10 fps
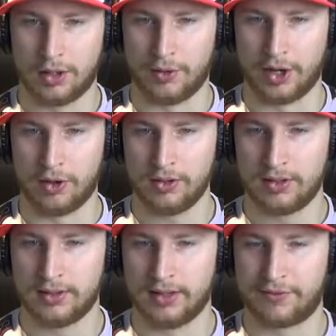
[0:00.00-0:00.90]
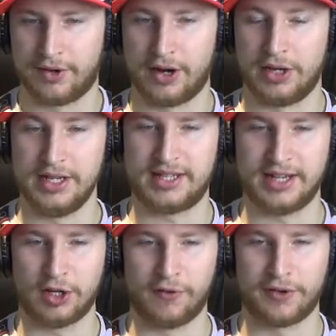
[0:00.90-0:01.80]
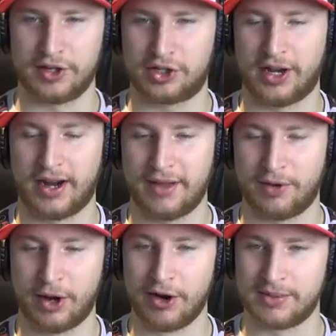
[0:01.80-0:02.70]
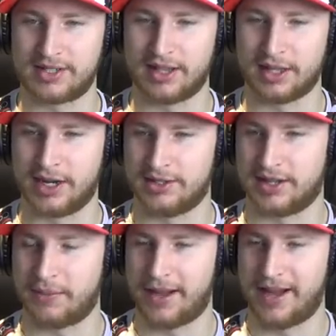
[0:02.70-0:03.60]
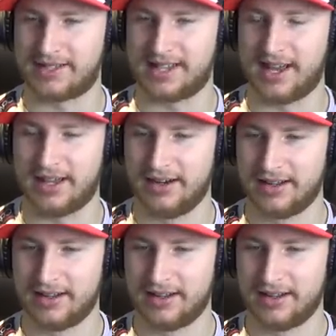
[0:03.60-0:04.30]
Oh, no. Lafreniere, he did go for the shot. I 100% thought he was going to pass that.